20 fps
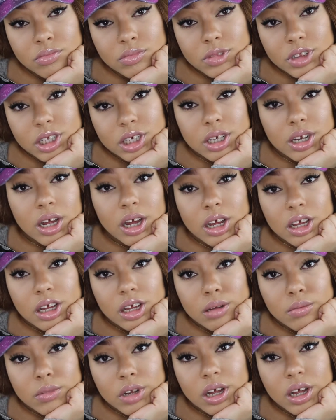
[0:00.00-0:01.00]
looking at
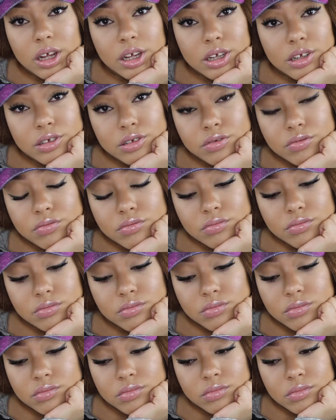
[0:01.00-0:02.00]
him like,
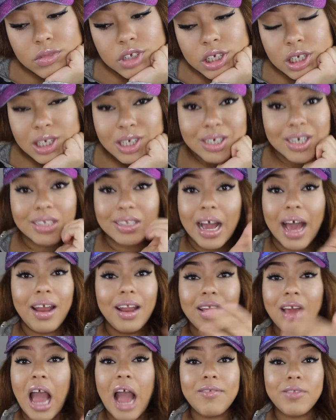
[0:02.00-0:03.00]
because I
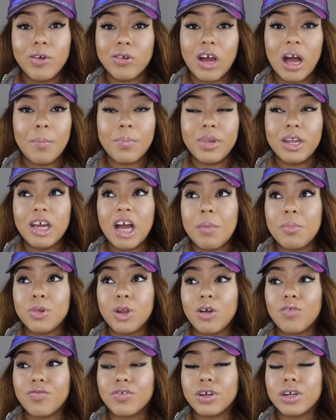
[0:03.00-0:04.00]
didn't have no company coming
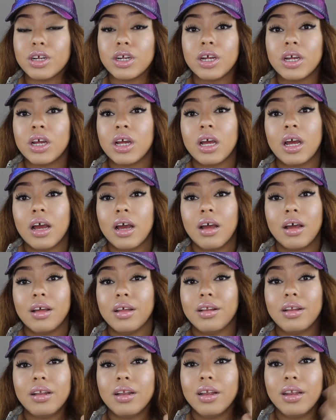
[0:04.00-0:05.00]
over.
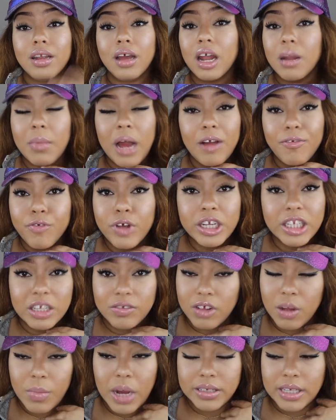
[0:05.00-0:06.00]
None of my friends
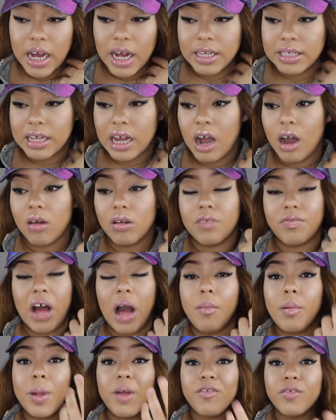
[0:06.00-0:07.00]
was on my side of town. If
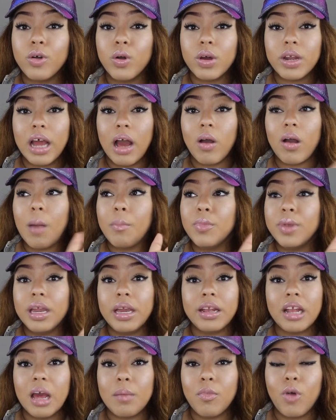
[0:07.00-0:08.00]
I'm ever going out, I'm
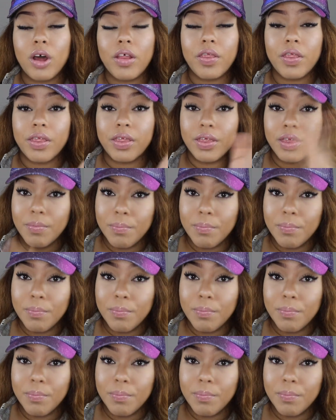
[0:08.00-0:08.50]
meeting them on,